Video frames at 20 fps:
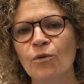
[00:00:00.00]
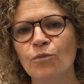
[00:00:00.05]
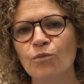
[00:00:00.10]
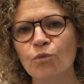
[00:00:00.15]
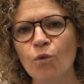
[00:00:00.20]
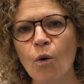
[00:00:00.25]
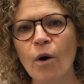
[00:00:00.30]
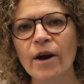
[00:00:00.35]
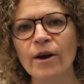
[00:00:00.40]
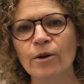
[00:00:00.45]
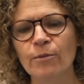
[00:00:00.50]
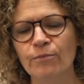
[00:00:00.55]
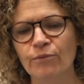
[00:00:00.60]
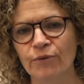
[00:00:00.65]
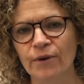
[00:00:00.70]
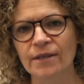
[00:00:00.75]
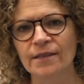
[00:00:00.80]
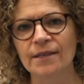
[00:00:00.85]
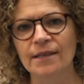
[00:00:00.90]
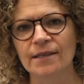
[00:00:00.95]
royal
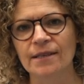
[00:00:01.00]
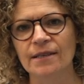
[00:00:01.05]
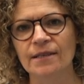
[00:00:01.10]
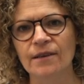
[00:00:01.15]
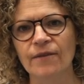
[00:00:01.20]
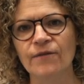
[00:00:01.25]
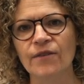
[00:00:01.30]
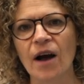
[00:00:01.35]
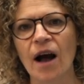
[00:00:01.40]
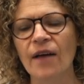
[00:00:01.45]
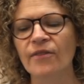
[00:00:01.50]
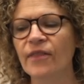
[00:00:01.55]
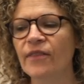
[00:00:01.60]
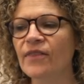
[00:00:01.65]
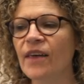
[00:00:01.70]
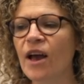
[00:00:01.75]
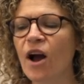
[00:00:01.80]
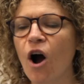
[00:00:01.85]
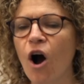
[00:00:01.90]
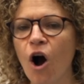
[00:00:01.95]
princesses of God, that
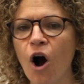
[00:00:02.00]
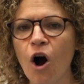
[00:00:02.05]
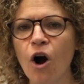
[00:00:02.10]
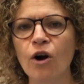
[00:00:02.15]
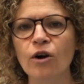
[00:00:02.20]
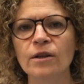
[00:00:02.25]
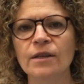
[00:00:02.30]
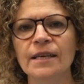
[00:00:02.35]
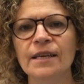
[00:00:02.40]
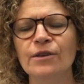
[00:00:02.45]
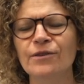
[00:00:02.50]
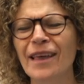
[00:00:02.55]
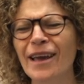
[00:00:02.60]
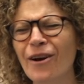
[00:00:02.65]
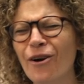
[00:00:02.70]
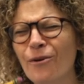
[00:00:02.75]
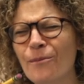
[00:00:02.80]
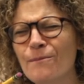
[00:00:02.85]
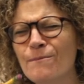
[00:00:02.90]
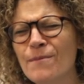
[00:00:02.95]
they are lead, they
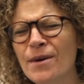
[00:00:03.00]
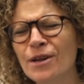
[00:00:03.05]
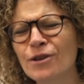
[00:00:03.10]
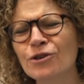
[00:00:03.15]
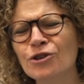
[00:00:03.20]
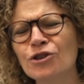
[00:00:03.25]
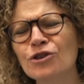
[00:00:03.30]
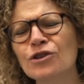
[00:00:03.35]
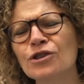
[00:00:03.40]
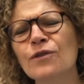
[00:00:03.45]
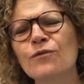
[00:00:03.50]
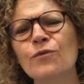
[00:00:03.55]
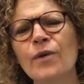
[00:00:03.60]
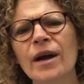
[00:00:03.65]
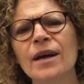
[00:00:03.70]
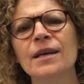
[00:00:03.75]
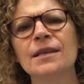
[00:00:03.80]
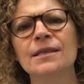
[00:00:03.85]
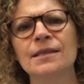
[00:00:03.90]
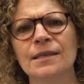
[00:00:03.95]
are ministers of
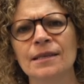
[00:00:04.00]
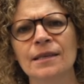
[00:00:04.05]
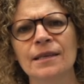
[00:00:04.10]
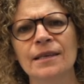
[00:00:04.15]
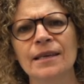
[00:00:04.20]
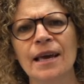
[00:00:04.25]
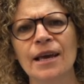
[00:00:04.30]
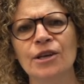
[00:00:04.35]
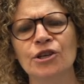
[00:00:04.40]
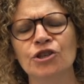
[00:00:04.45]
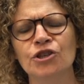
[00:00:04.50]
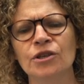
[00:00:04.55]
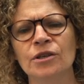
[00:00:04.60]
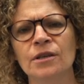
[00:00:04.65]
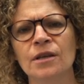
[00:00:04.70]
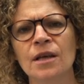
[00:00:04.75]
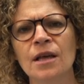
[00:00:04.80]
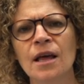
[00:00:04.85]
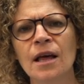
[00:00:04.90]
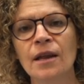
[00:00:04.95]
reconciliation.